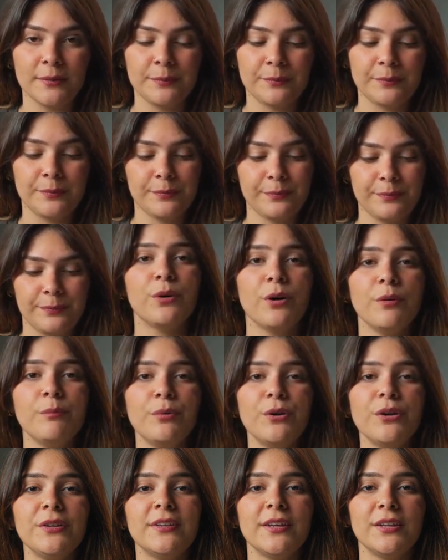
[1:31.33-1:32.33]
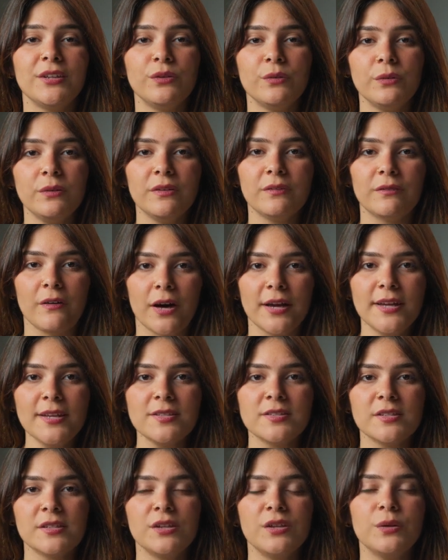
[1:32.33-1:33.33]
When you onboard a new
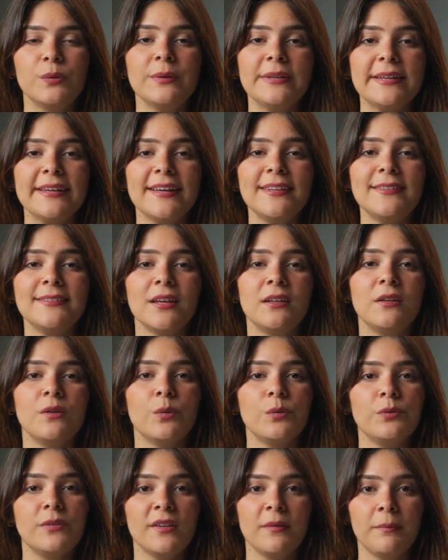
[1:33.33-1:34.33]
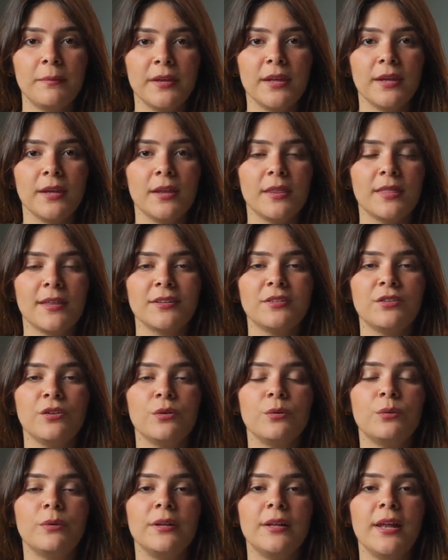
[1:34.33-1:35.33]
device, you will get an OTP that
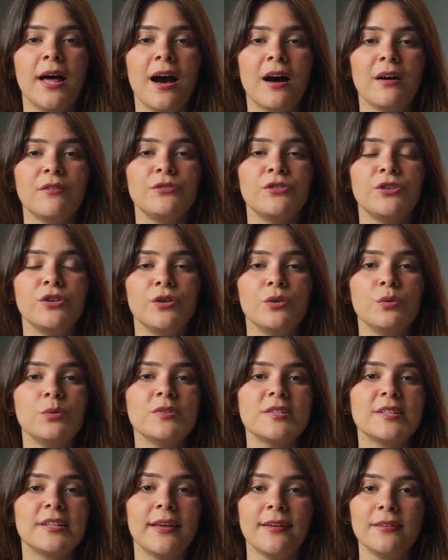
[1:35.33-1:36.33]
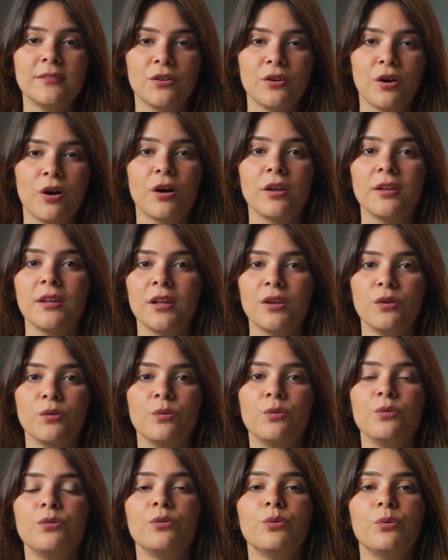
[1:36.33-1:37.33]
you will have to use later on in
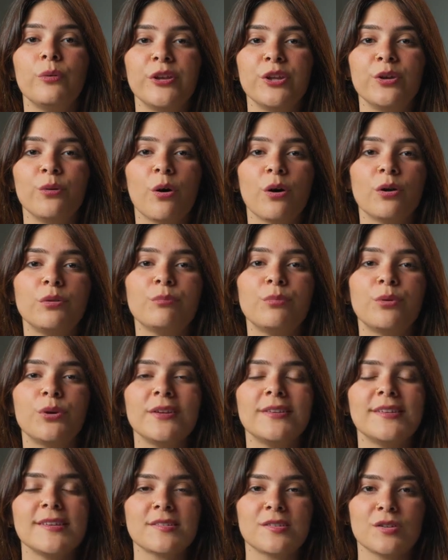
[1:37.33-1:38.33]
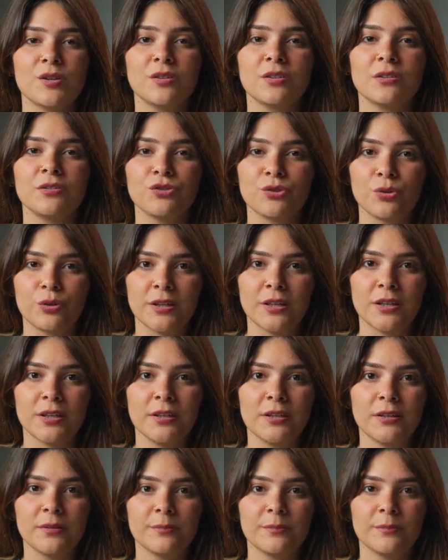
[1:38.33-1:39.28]
Odoo when you onboard a certain journal.